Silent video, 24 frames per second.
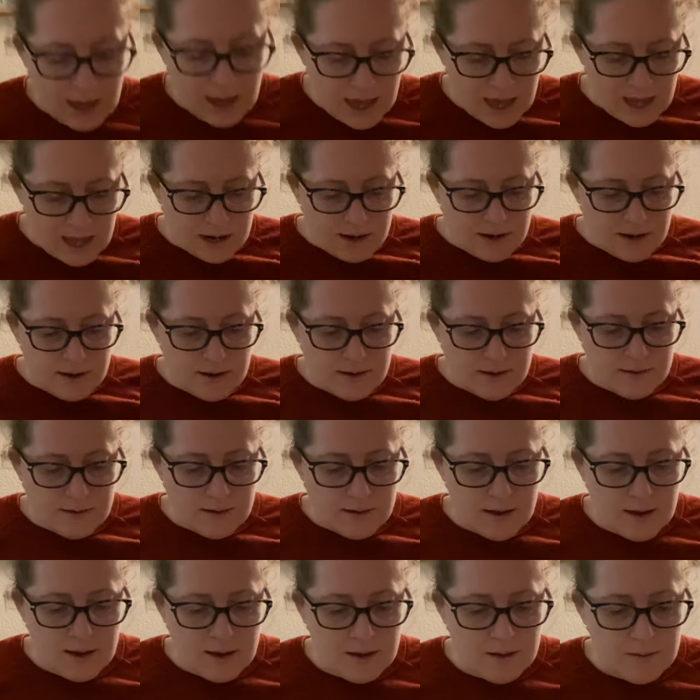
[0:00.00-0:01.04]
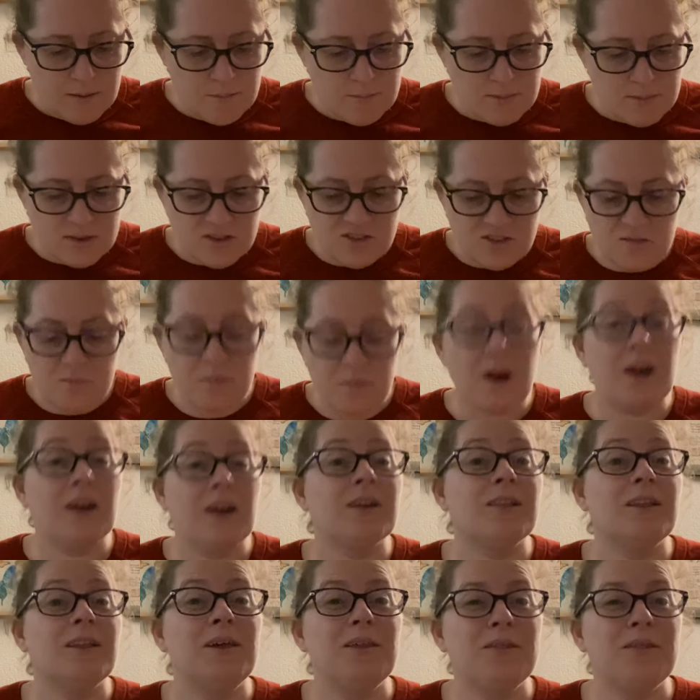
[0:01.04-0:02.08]
added
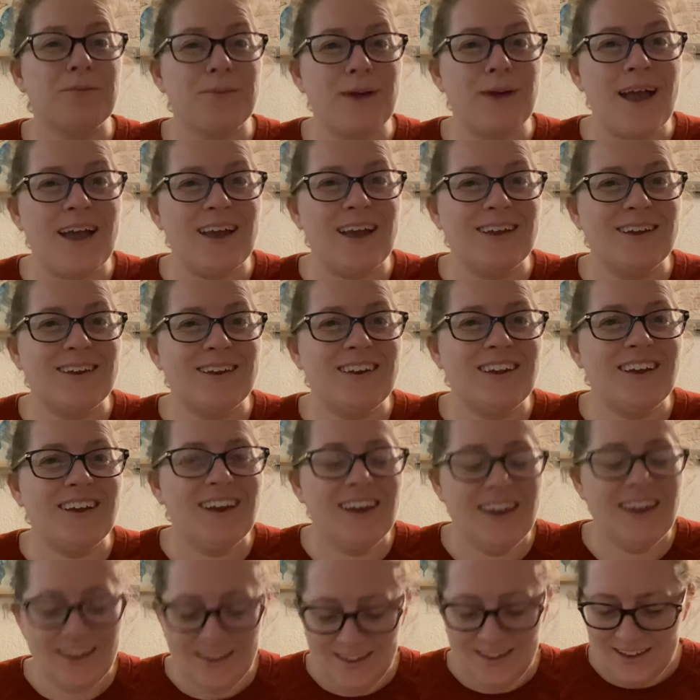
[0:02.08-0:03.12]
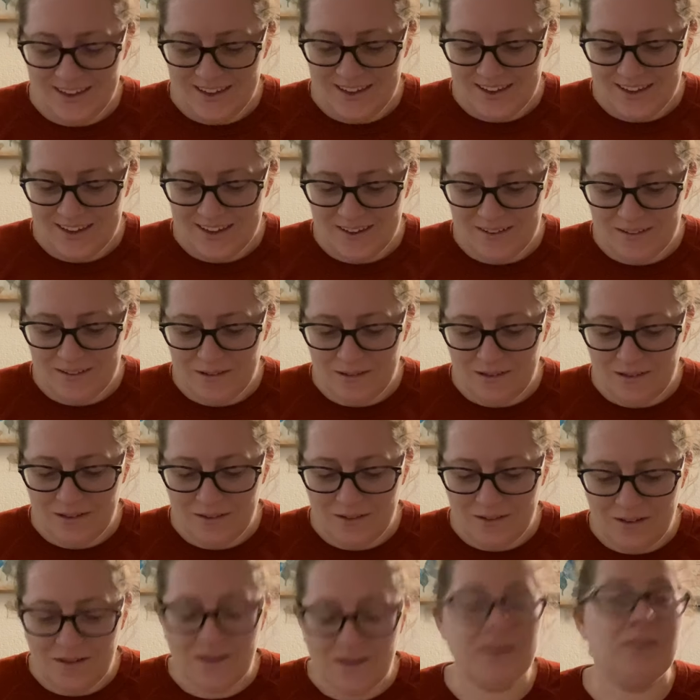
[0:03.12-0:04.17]
sparkly thread
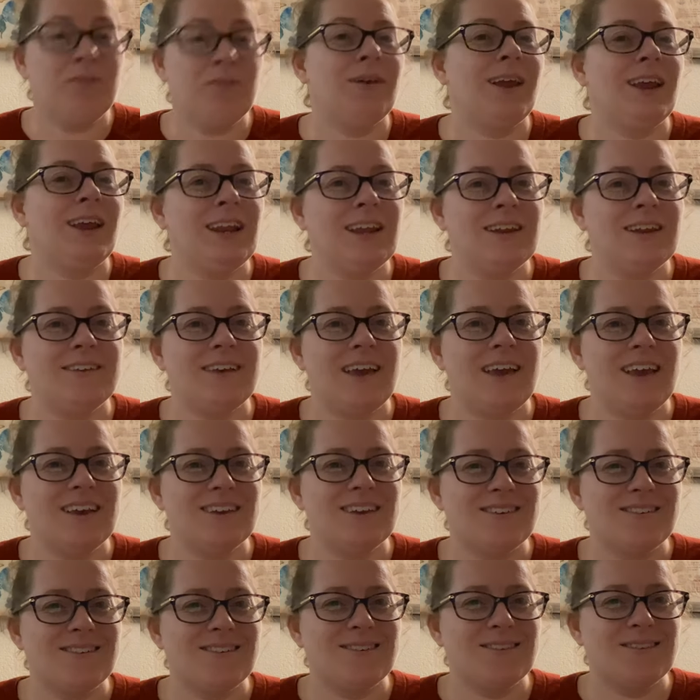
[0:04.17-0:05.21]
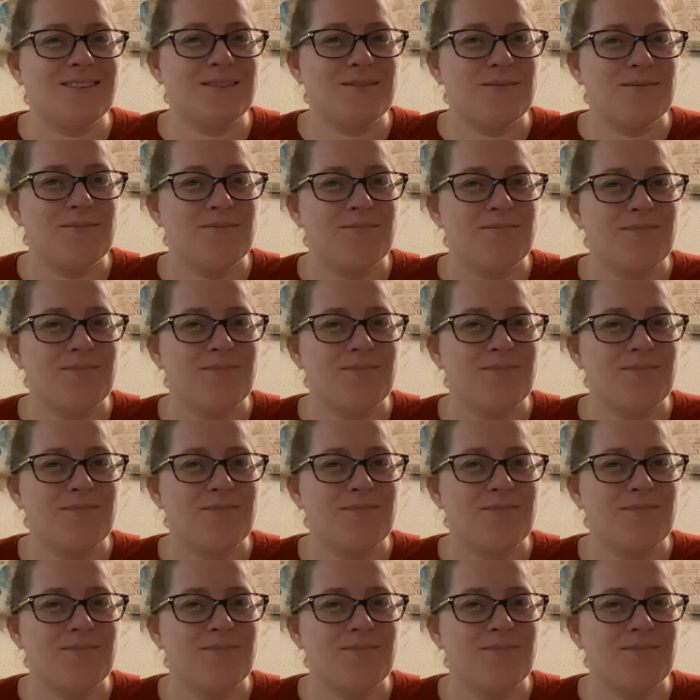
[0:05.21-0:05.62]
on rainy days.